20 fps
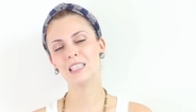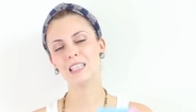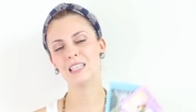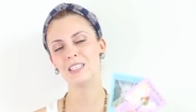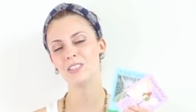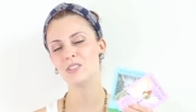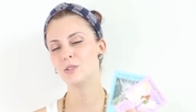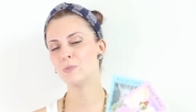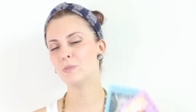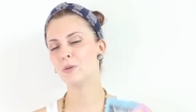it
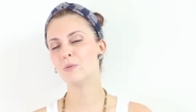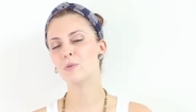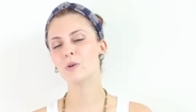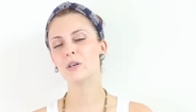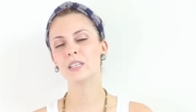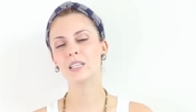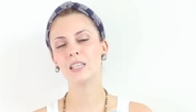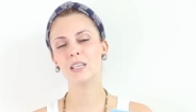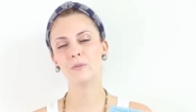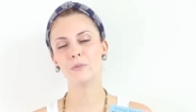is to be
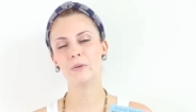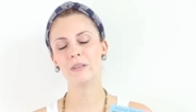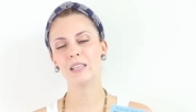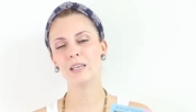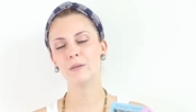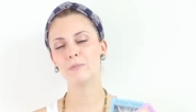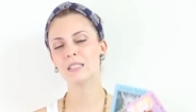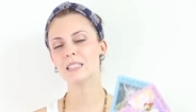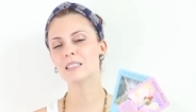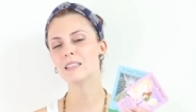working with
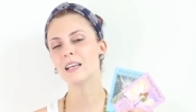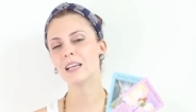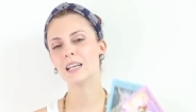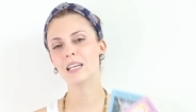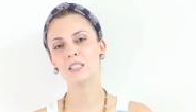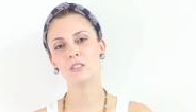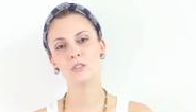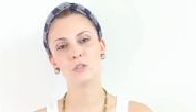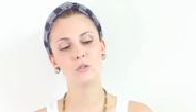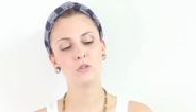them. It's like I
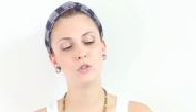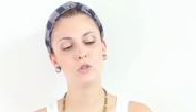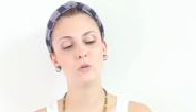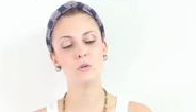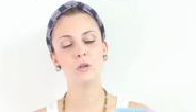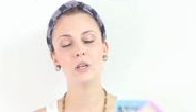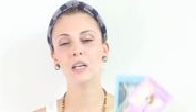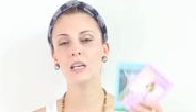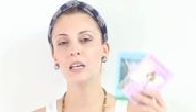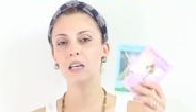told you,
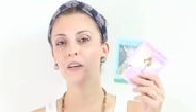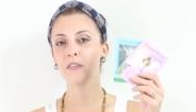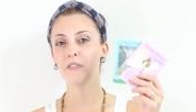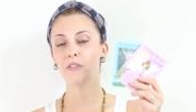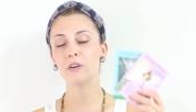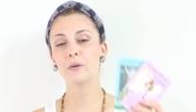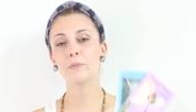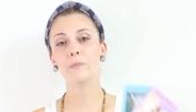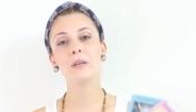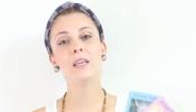
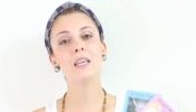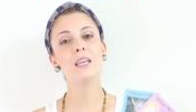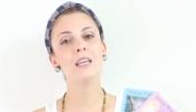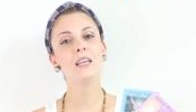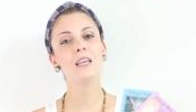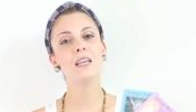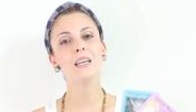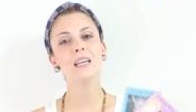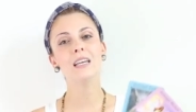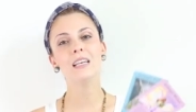for
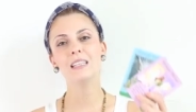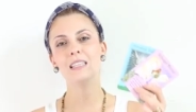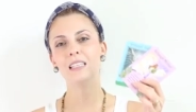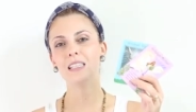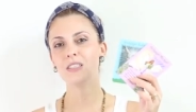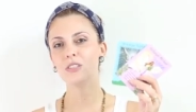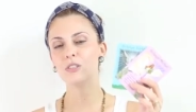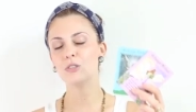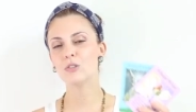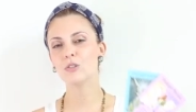me,
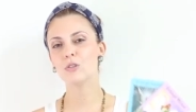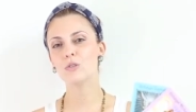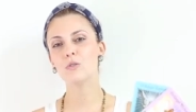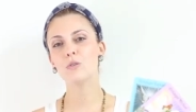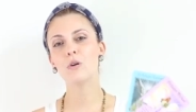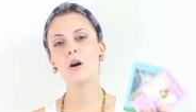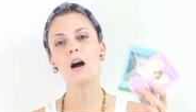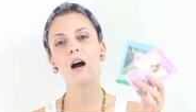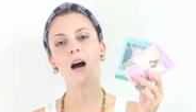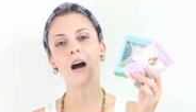these
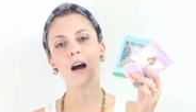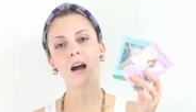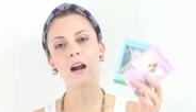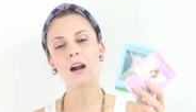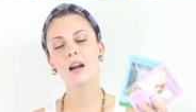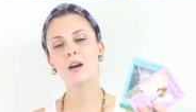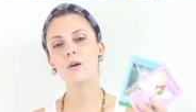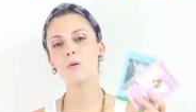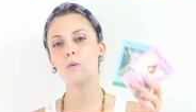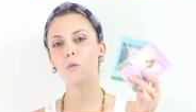two
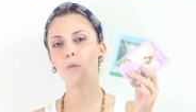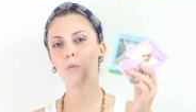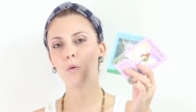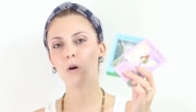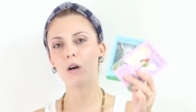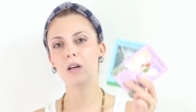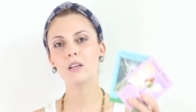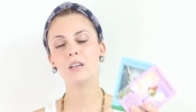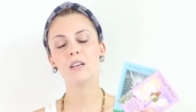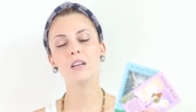are
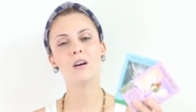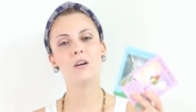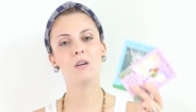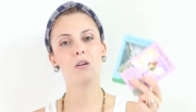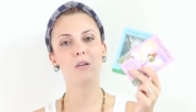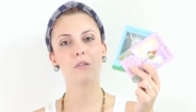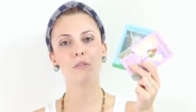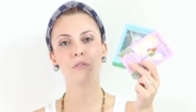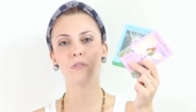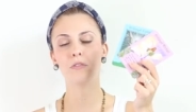one
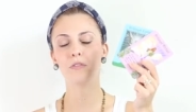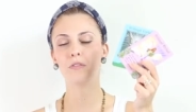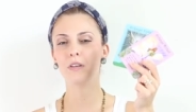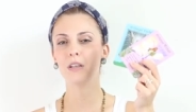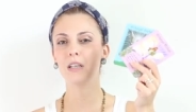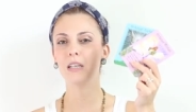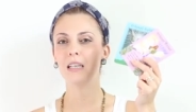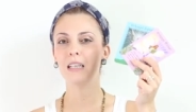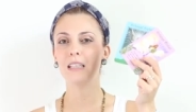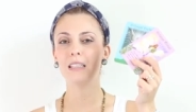of
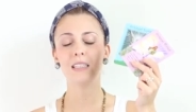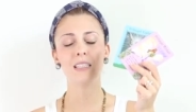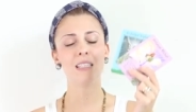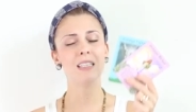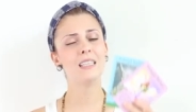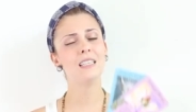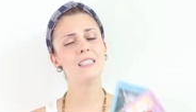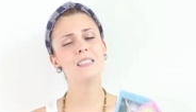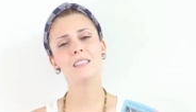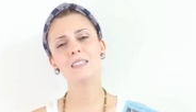the
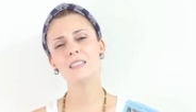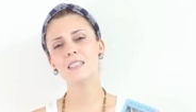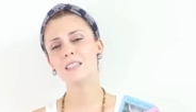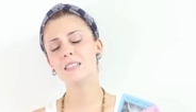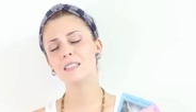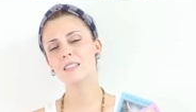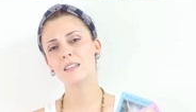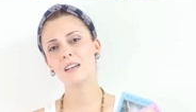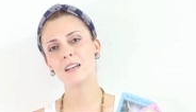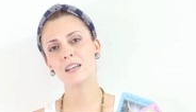
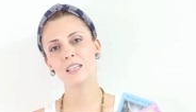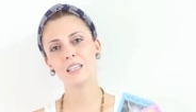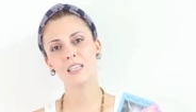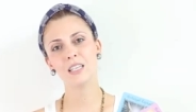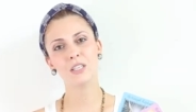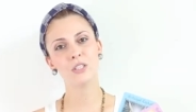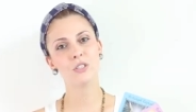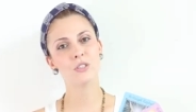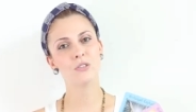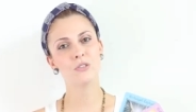easiest
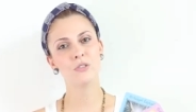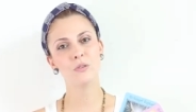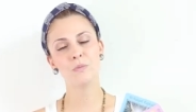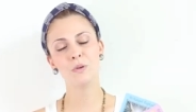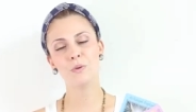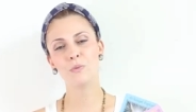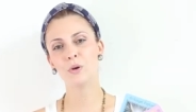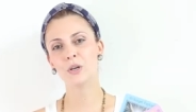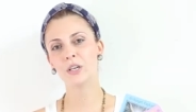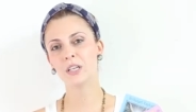archangels to be
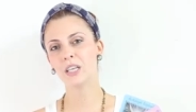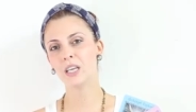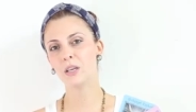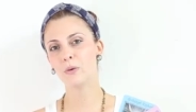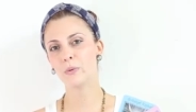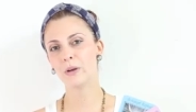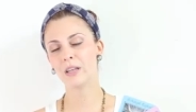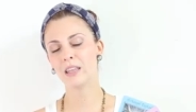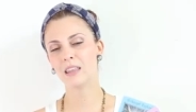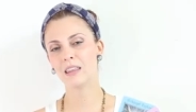working
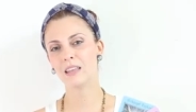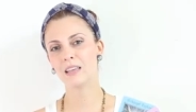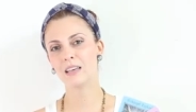with